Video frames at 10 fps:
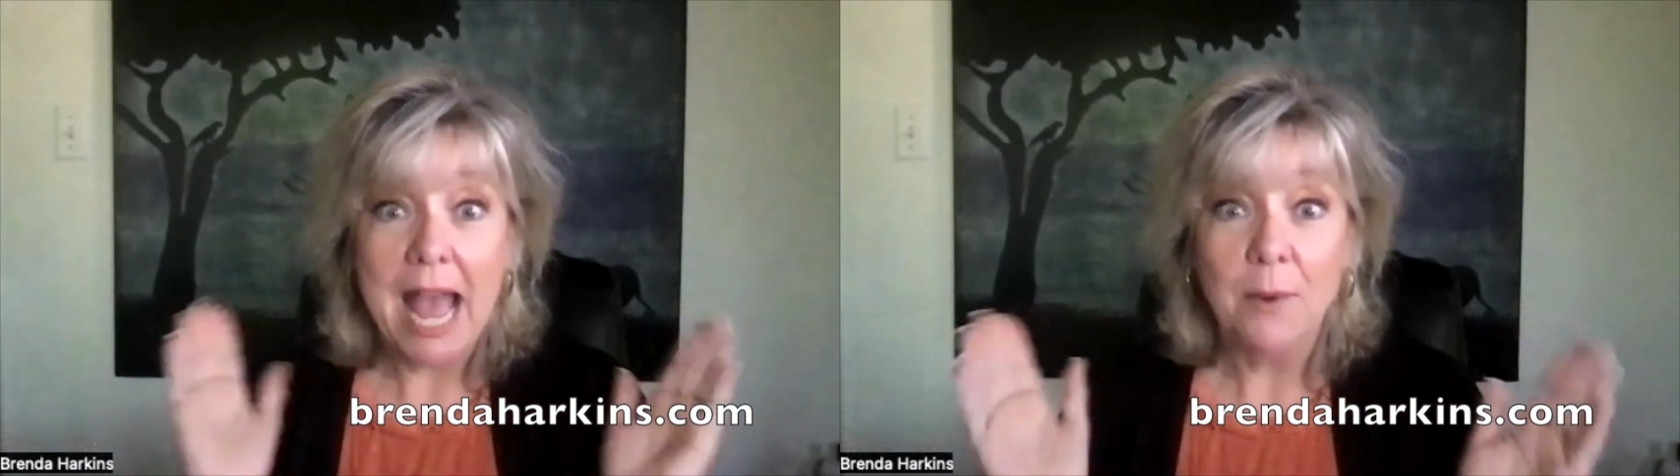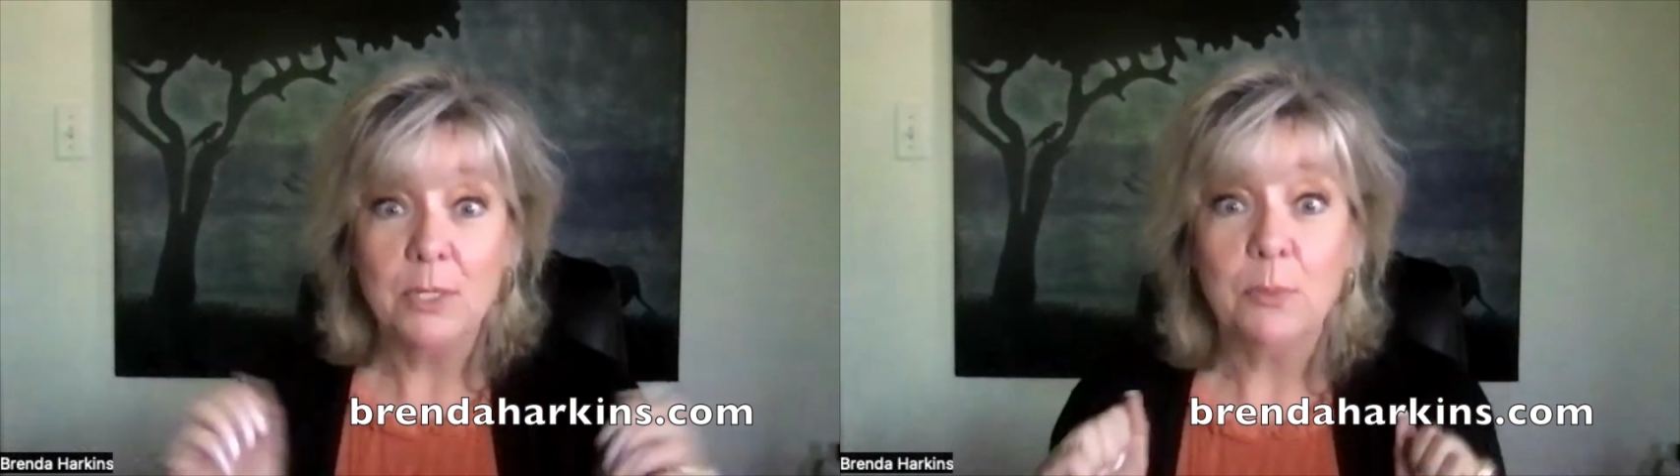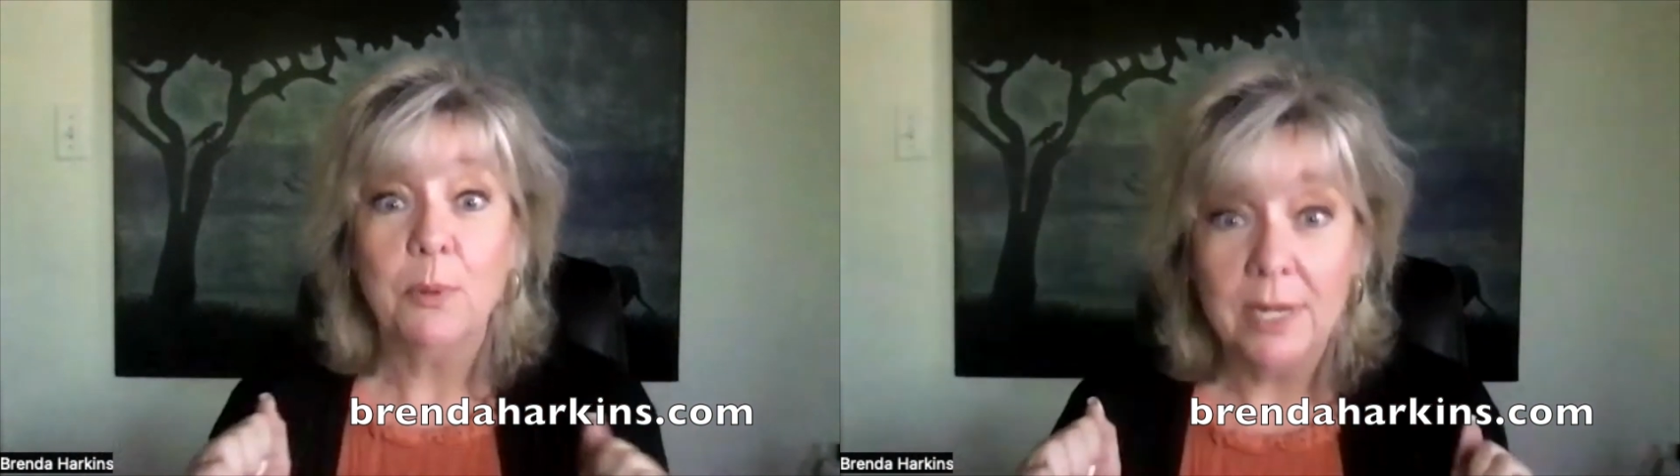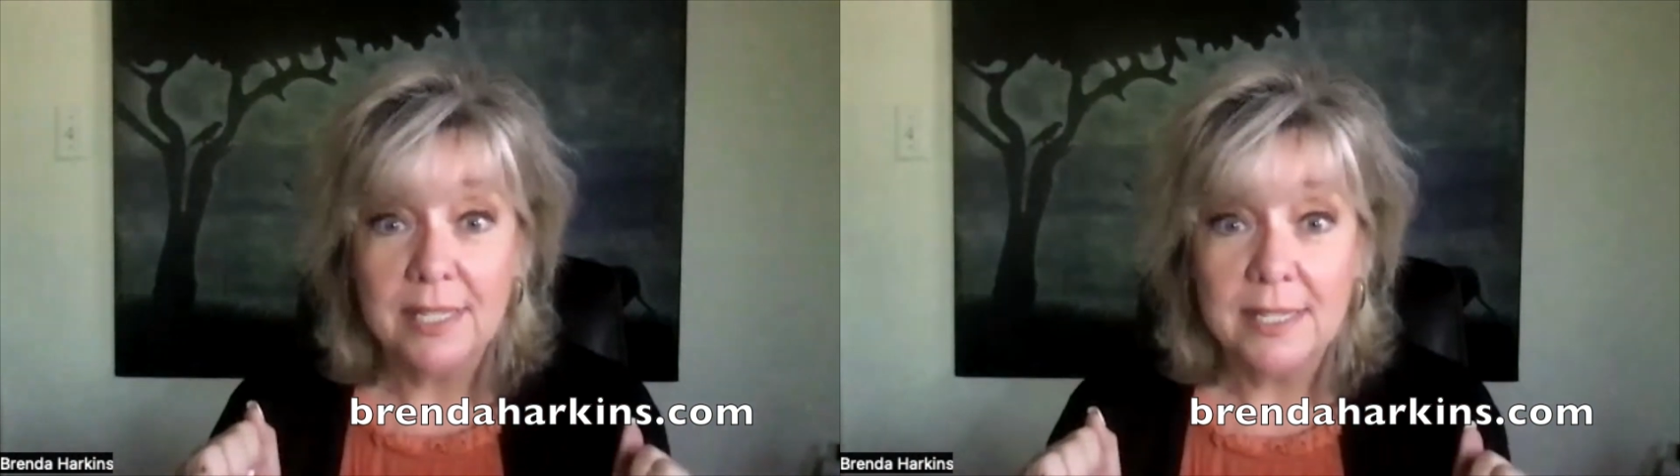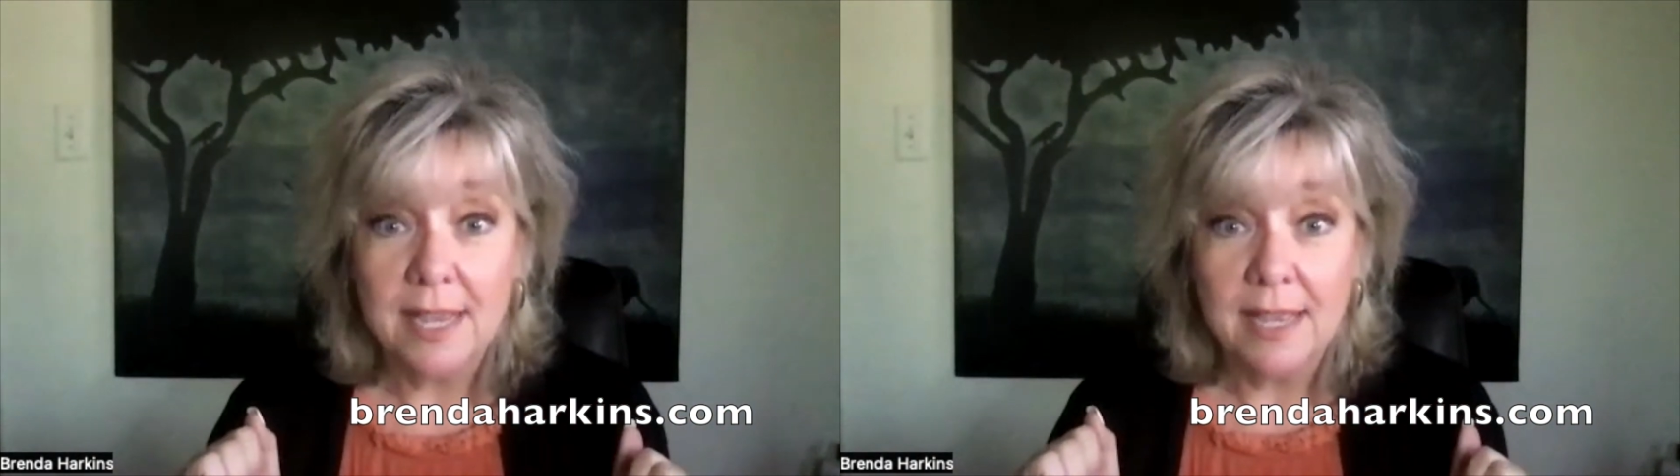I was a
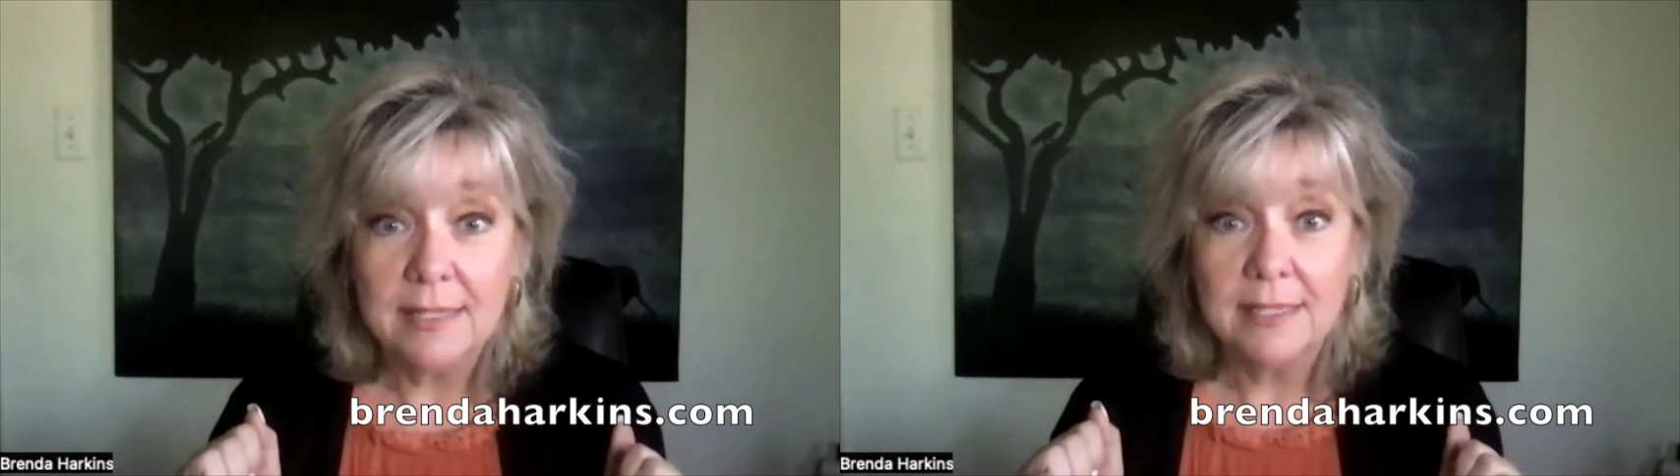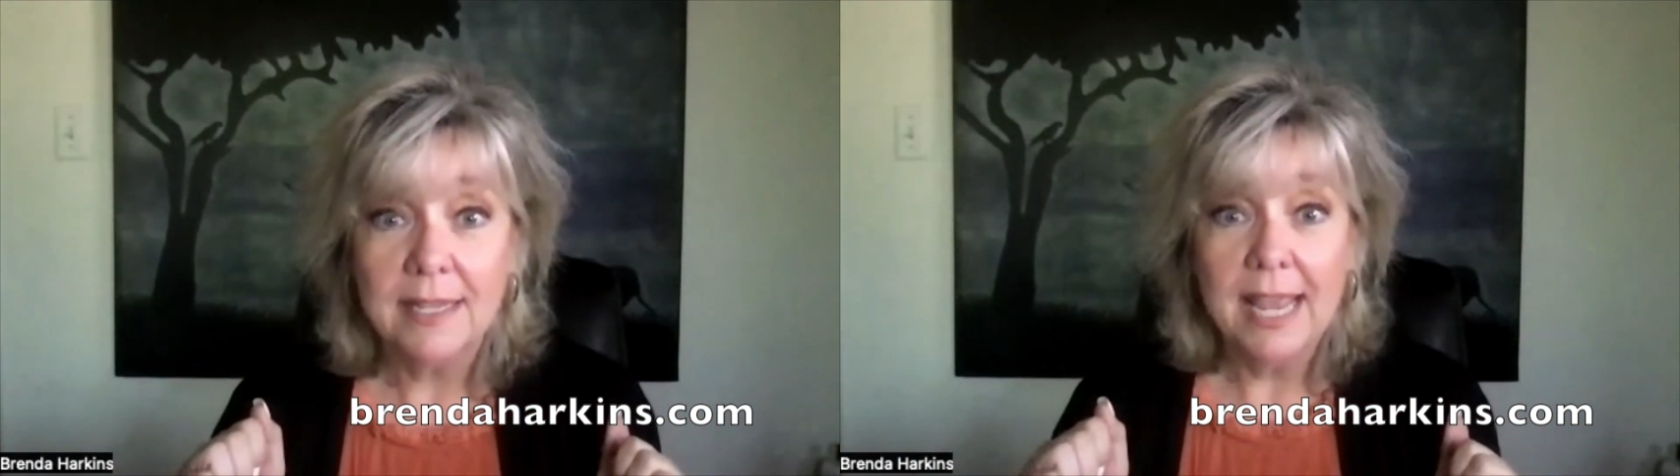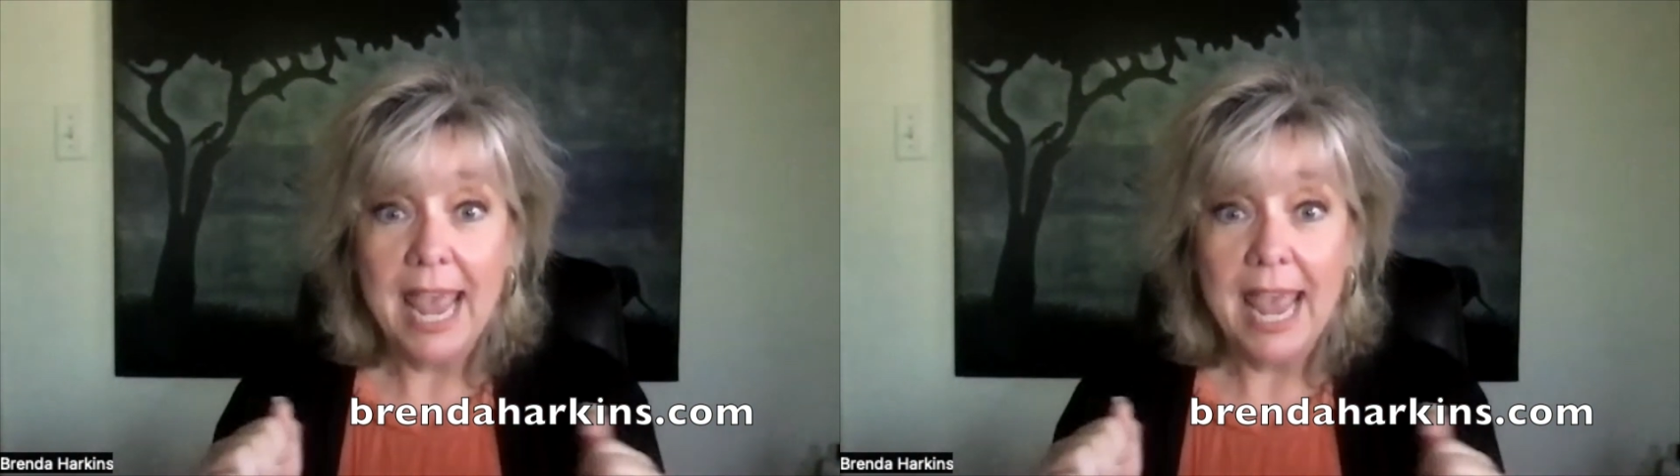princess